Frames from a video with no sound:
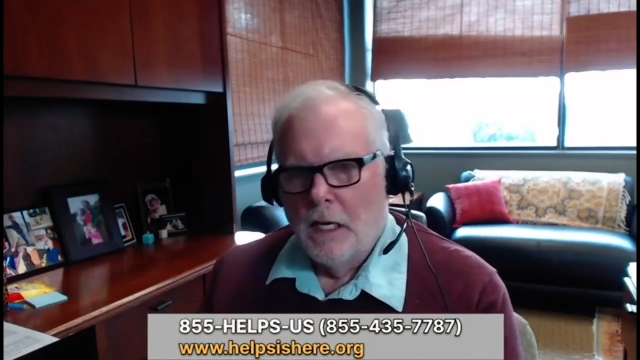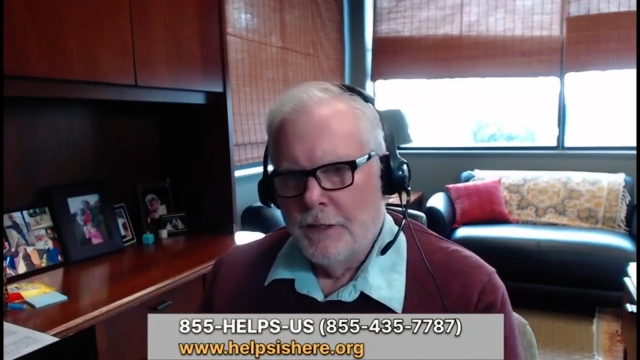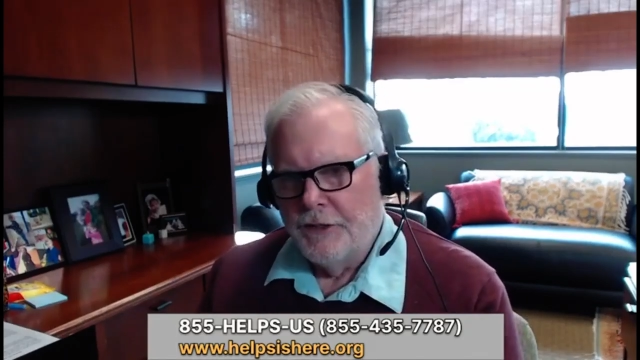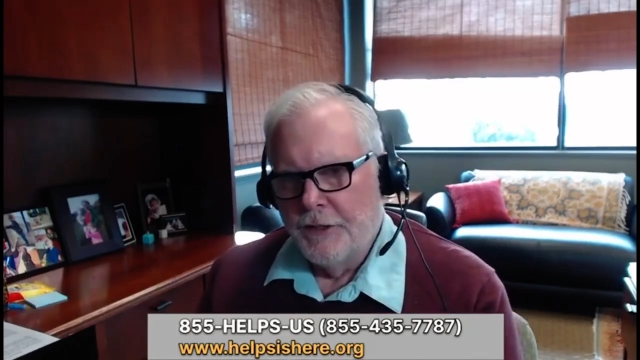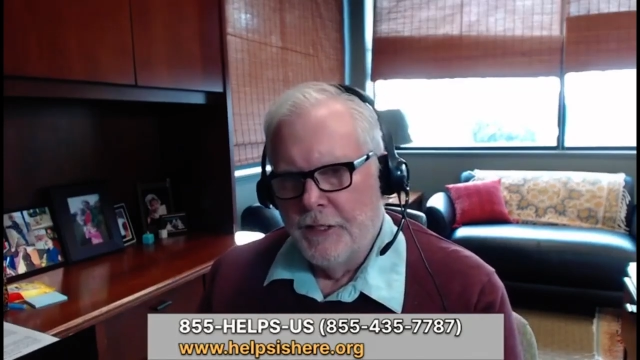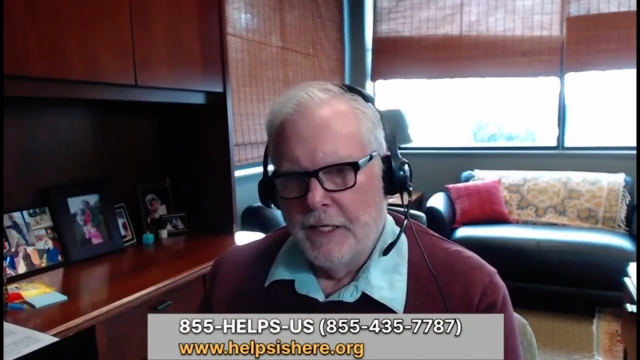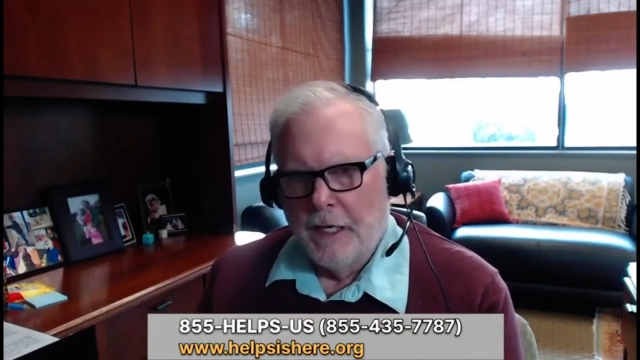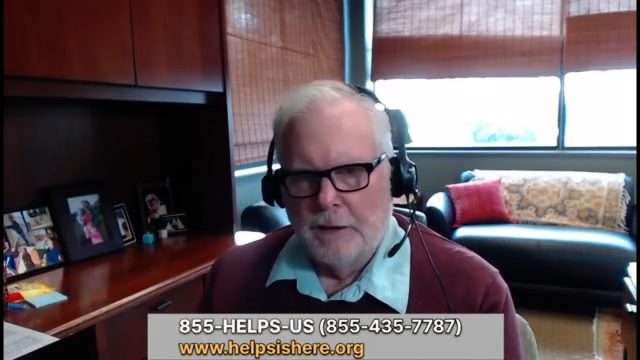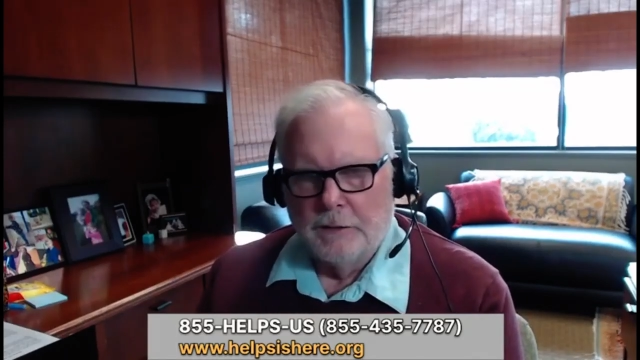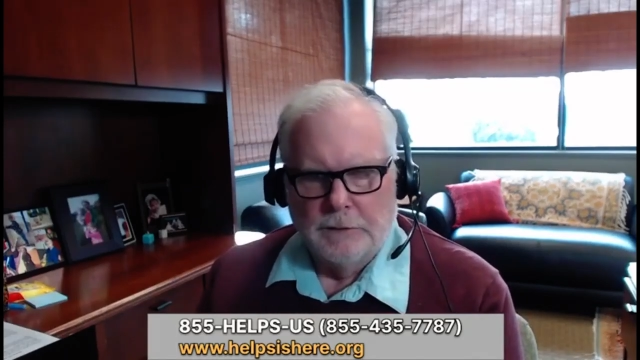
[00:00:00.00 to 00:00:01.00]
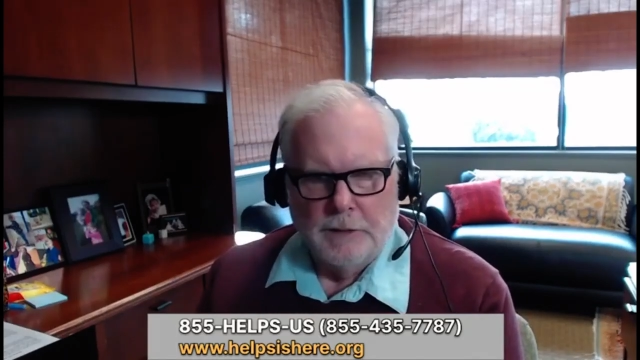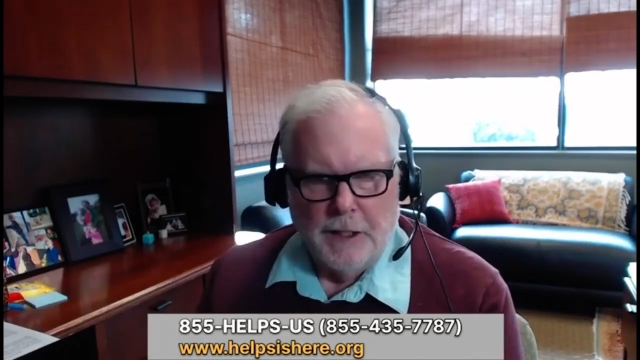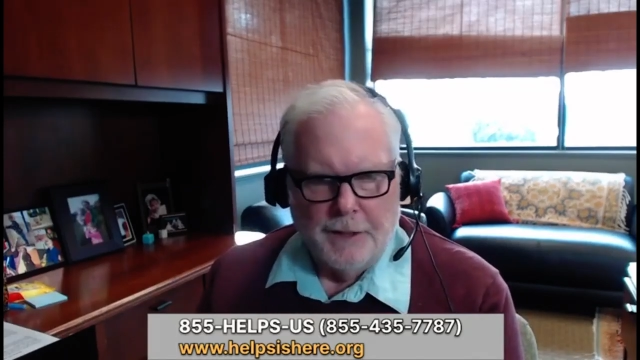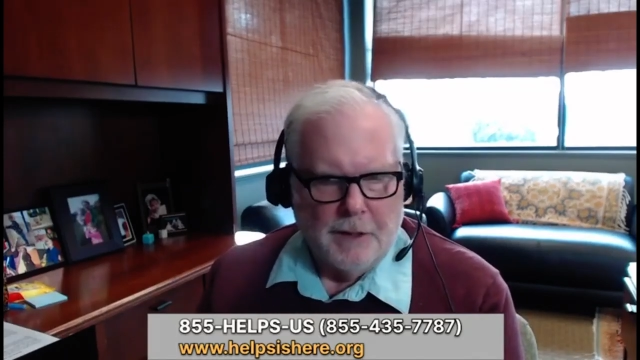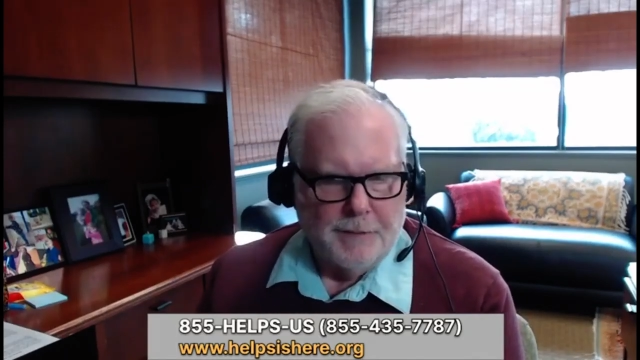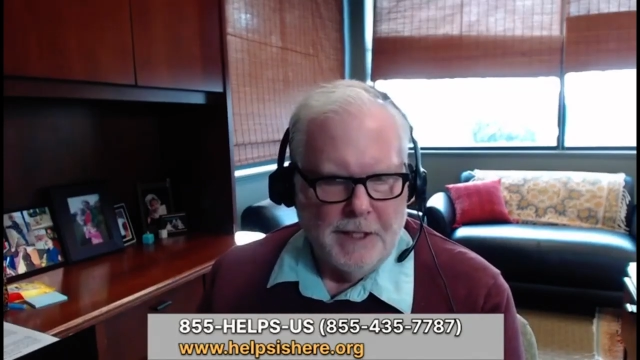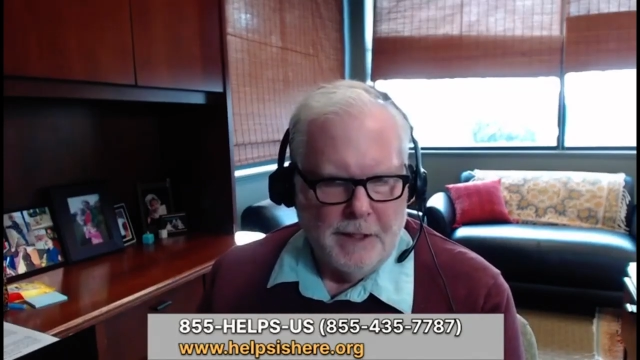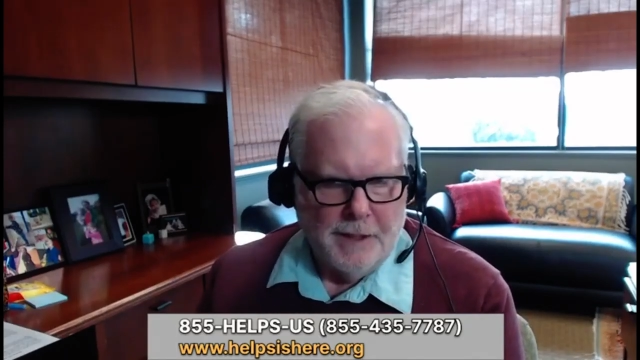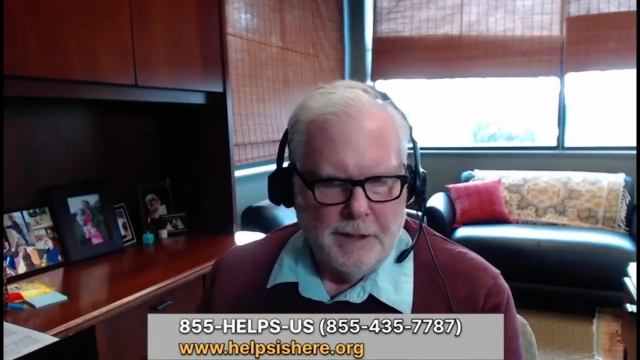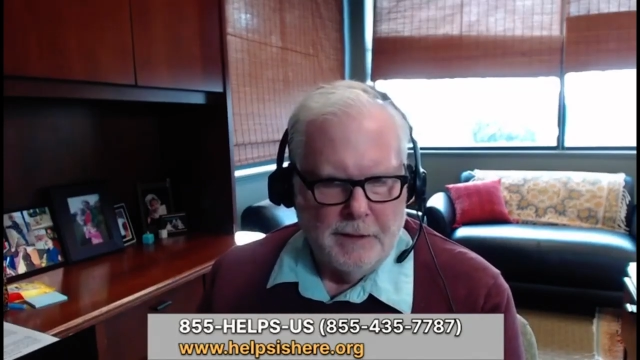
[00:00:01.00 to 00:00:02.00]
so you can get other
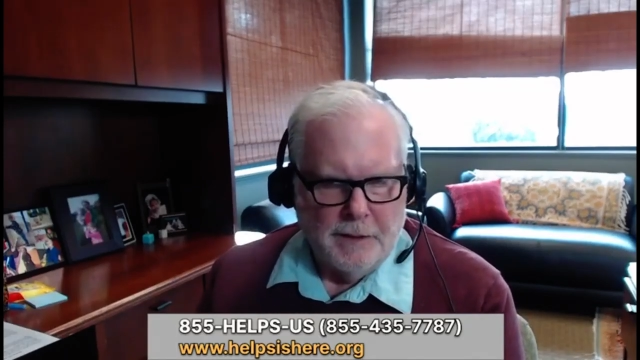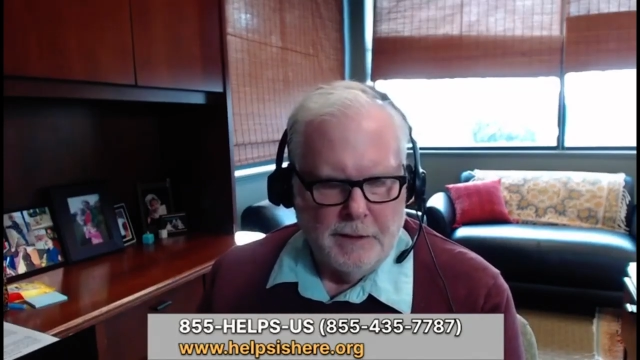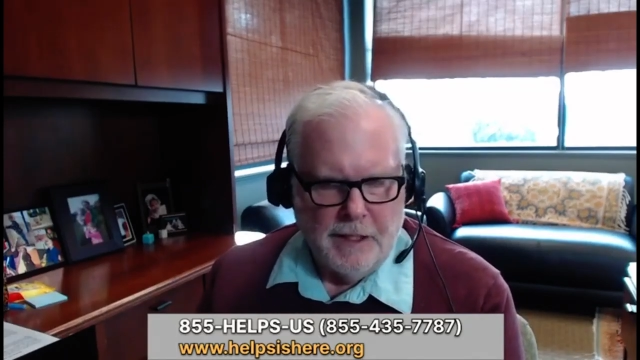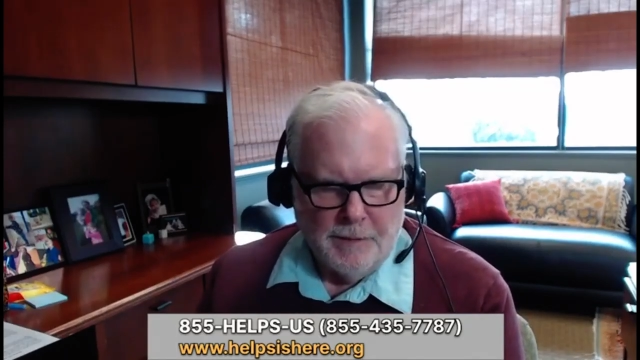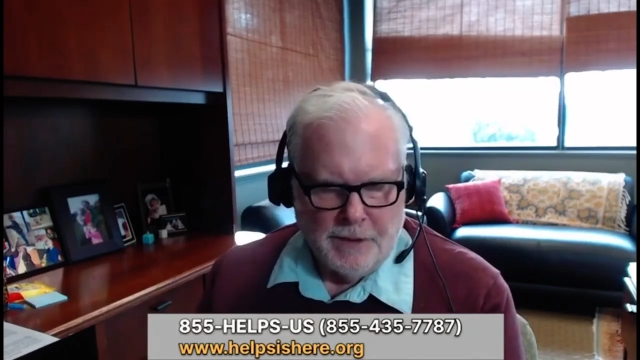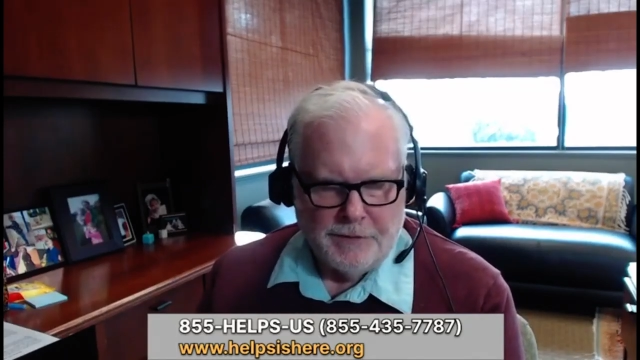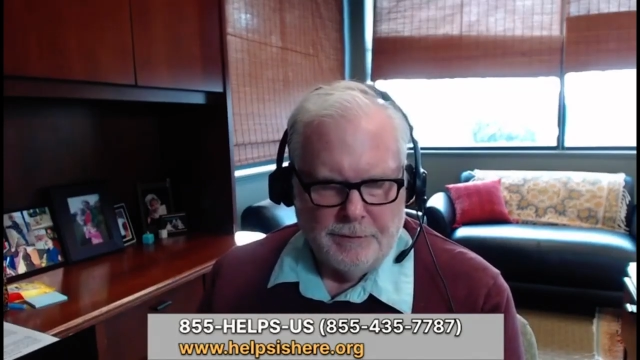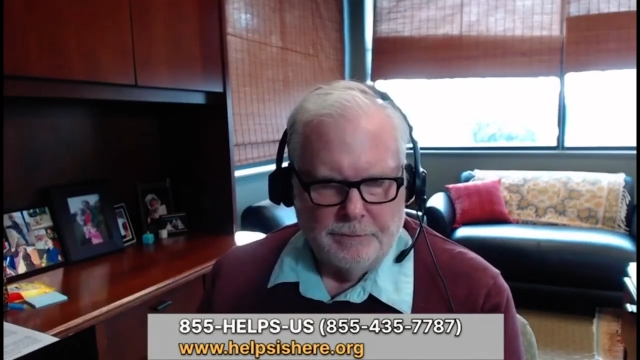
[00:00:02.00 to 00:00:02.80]
updated emails